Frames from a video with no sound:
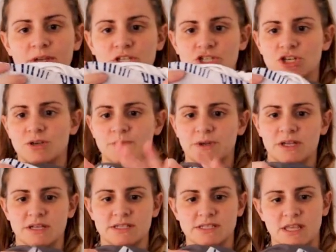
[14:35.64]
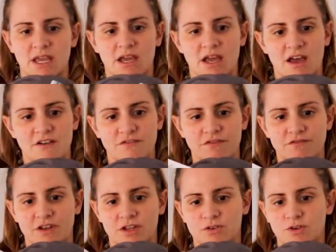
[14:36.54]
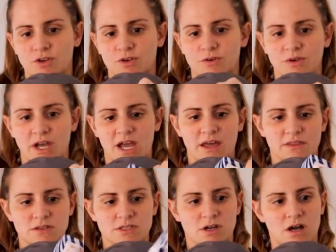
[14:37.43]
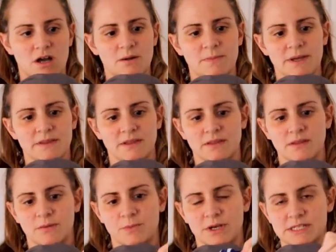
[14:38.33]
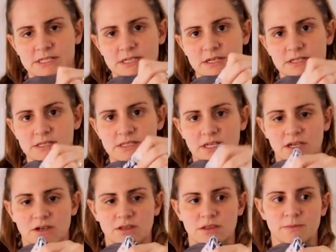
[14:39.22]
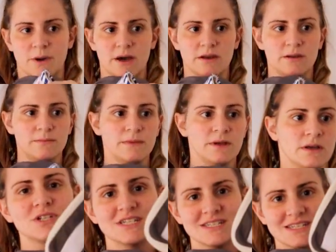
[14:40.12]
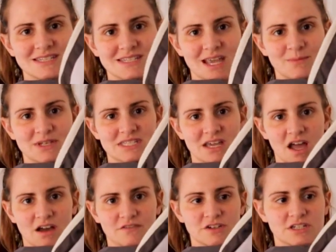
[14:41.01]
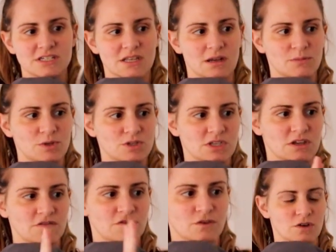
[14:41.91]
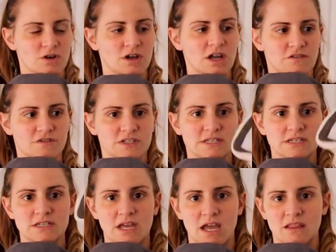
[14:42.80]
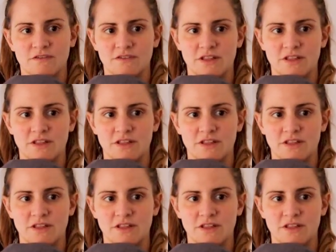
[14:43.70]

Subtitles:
a mixture because they have Velcro at the top and then the press studs here at the bottom, which is the same as the covers that I'm using for the fitted and the